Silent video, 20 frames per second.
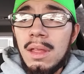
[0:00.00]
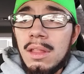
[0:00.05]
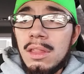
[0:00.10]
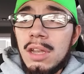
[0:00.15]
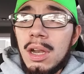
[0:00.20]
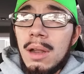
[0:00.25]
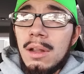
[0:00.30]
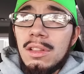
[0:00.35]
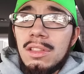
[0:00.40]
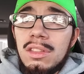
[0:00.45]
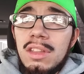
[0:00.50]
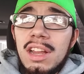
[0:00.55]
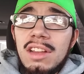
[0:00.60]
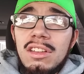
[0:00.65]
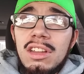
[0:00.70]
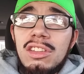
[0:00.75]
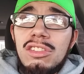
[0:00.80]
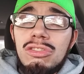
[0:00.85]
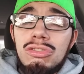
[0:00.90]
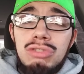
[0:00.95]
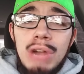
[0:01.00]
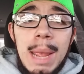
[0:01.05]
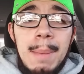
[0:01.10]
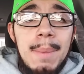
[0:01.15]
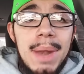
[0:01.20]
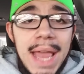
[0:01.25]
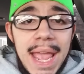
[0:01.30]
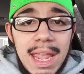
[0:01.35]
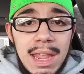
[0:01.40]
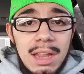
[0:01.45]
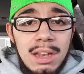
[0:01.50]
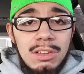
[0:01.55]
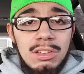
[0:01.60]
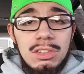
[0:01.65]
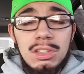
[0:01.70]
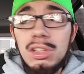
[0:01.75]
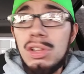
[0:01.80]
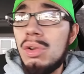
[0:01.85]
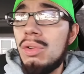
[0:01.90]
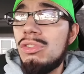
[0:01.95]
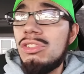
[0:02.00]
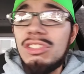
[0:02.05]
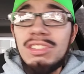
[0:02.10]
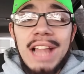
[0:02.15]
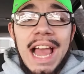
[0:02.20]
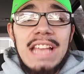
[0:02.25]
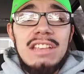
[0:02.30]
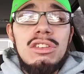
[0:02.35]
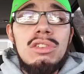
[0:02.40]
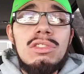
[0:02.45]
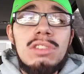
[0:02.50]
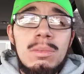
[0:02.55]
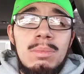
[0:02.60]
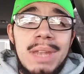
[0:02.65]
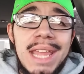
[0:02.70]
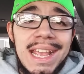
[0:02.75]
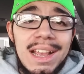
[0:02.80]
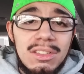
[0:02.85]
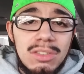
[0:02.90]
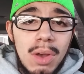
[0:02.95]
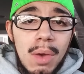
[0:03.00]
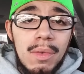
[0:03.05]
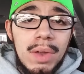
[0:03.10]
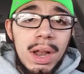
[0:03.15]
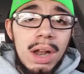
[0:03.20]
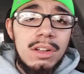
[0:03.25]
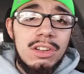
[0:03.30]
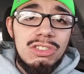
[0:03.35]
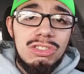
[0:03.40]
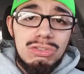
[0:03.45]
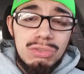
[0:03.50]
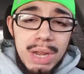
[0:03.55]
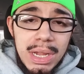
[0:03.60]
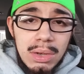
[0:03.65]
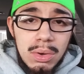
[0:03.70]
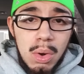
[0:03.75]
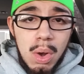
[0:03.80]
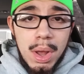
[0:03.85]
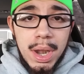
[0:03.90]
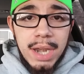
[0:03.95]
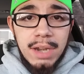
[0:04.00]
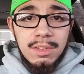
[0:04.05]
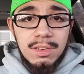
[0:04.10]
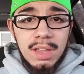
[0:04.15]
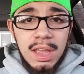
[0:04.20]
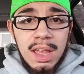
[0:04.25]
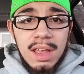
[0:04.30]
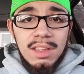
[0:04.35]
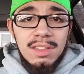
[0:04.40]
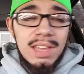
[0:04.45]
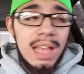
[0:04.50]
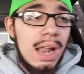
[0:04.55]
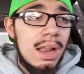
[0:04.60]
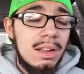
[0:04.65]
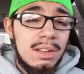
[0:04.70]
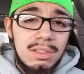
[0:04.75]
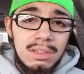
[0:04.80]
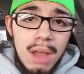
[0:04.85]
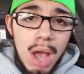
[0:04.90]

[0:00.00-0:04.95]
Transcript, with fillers: They're, they're discriminating you just like you some niggas over on the street corners selling